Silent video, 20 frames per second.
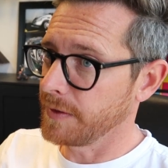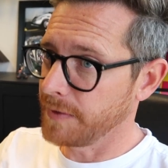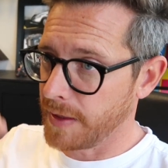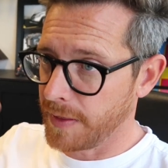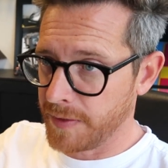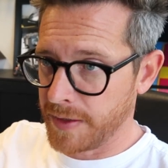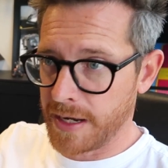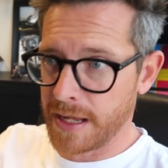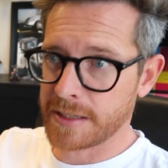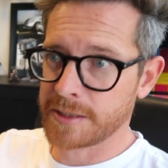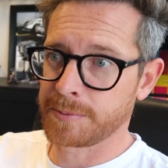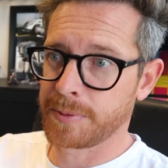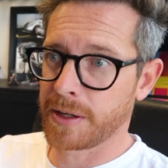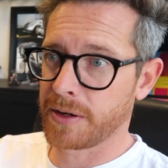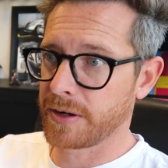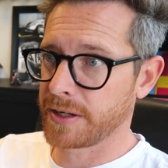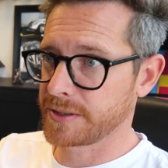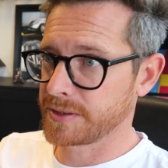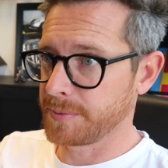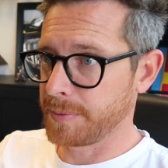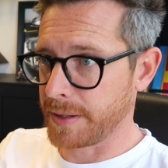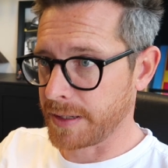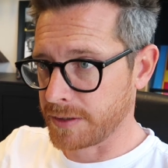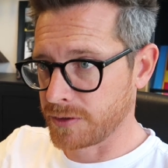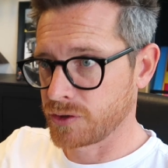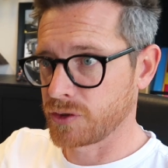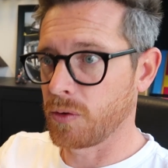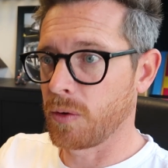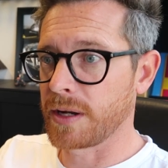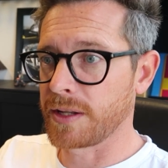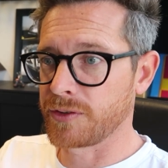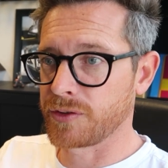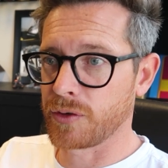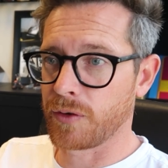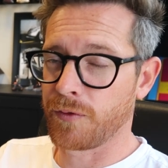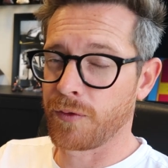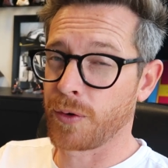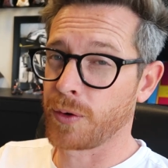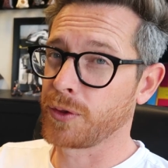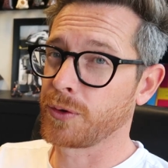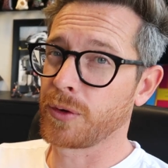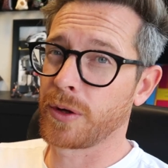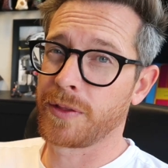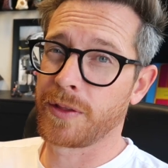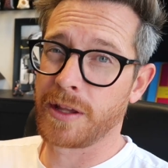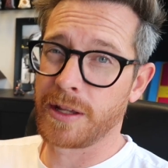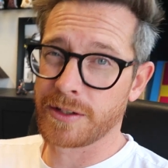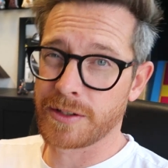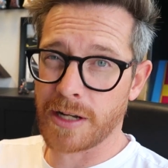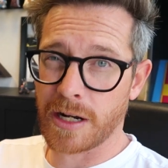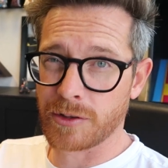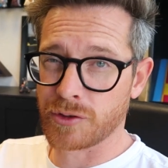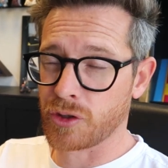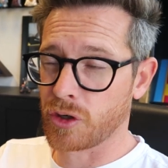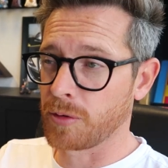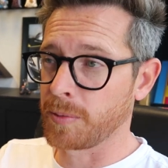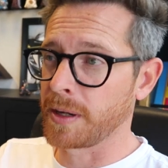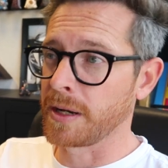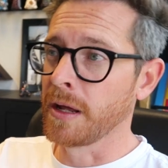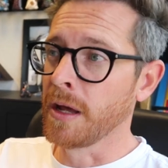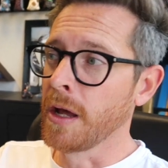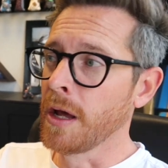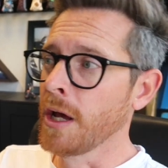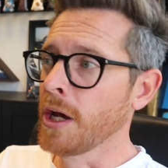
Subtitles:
and then the next player gets to pick, and so on and so forth throughout the entire tournament.